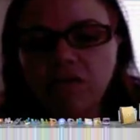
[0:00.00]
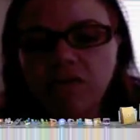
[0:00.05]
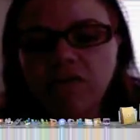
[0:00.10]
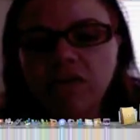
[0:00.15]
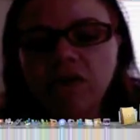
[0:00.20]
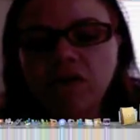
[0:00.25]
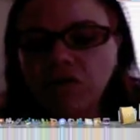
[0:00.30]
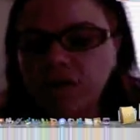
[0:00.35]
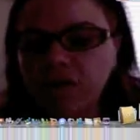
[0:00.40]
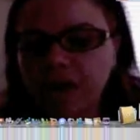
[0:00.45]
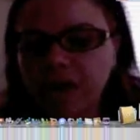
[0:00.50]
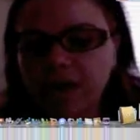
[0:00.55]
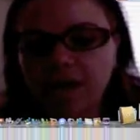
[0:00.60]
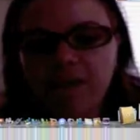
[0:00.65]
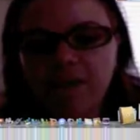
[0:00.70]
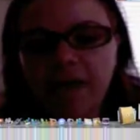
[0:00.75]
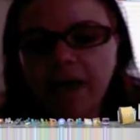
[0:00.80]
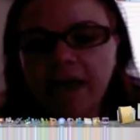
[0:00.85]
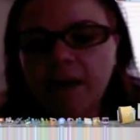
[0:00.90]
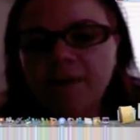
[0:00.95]
literally,
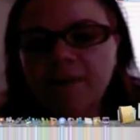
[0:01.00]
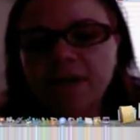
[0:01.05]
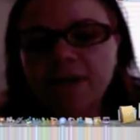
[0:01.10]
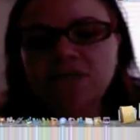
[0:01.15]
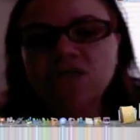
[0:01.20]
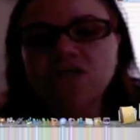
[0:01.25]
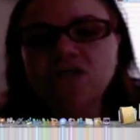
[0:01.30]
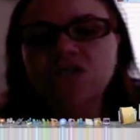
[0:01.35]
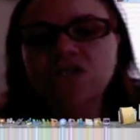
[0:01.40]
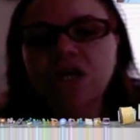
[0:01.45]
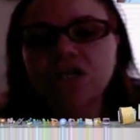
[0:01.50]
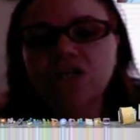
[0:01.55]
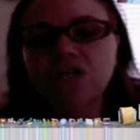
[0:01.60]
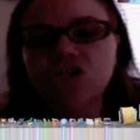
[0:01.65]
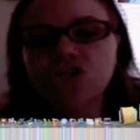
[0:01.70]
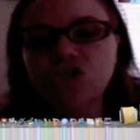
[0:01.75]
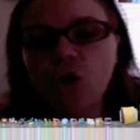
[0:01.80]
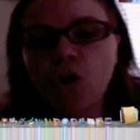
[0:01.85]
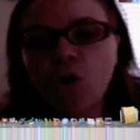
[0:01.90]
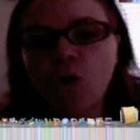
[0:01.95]
like, I mean, it's
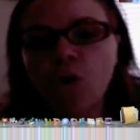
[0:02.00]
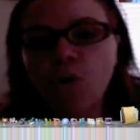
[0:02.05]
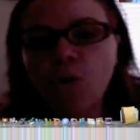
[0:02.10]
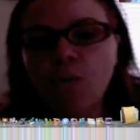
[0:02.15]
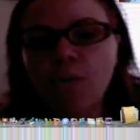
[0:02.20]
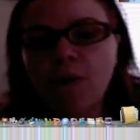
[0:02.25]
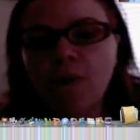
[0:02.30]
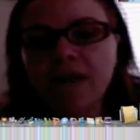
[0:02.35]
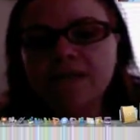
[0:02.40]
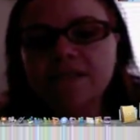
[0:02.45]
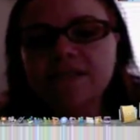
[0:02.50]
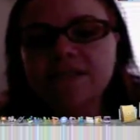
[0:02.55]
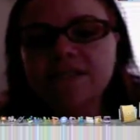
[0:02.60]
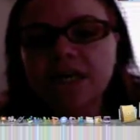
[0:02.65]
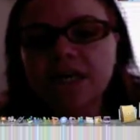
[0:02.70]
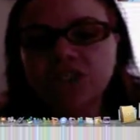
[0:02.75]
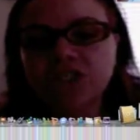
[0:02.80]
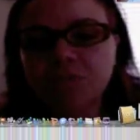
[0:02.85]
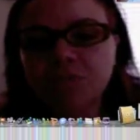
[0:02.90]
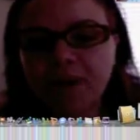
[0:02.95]

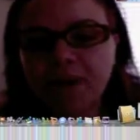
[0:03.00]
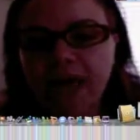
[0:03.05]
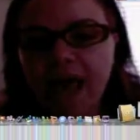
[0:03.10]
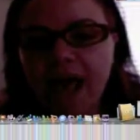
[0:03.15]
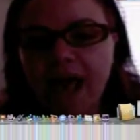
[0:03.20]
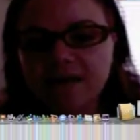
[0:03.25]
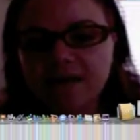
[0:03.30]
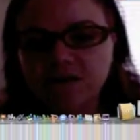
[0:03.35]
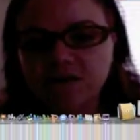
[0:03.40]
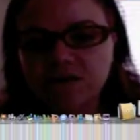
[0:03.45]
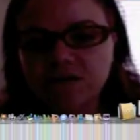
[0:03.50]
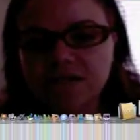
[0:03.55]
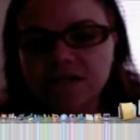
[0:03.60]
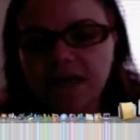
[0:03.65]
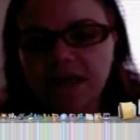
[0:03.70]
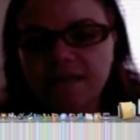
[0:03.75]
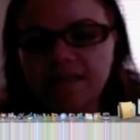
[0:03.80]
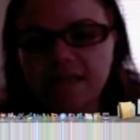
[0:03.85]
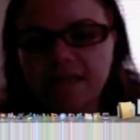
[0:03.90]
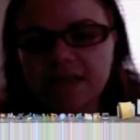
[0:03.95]
such a big hassle to
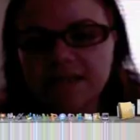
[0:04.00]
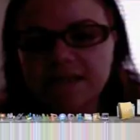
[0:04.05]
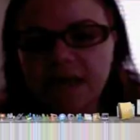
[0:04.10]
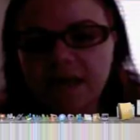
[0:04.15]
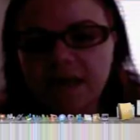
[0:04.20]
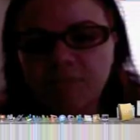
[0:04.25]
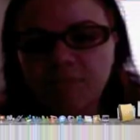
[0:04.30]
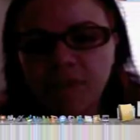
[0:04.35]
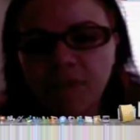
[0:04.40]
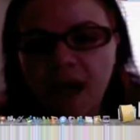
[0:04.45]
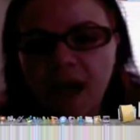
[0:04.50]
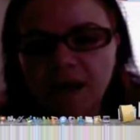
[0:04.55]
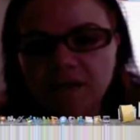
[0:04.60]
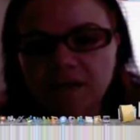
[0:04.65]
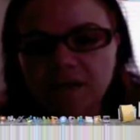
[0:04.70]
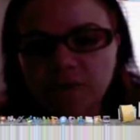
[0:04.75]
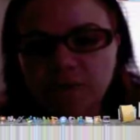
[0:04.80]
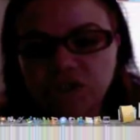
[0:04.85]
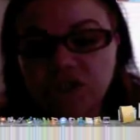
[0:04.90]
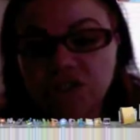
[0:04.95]
get things
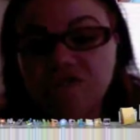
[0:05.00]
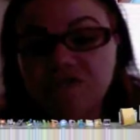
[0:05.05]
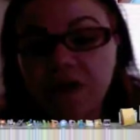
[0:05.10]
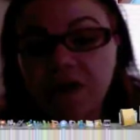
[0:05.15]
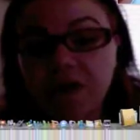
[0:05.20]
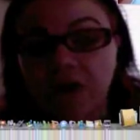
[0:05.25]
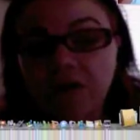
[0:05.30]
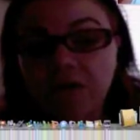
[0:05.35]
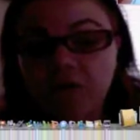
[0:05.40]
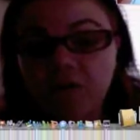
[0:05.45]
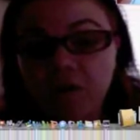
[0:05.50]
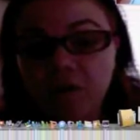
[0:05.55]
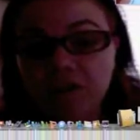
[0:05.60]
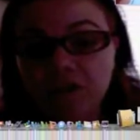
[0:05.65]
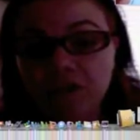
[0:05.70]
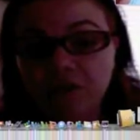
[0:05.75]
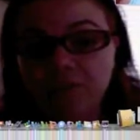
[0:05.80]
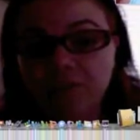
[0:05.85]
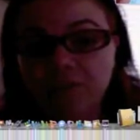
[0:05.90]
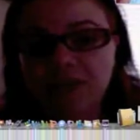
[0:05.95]
unblocked, which is very
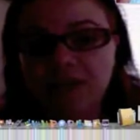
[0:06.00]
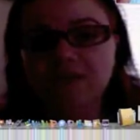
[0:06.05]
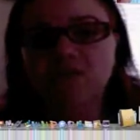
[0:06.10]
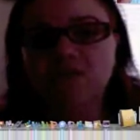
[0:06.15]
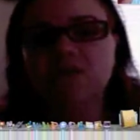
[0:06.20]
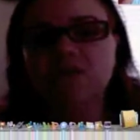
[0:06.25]
unfortunate because there's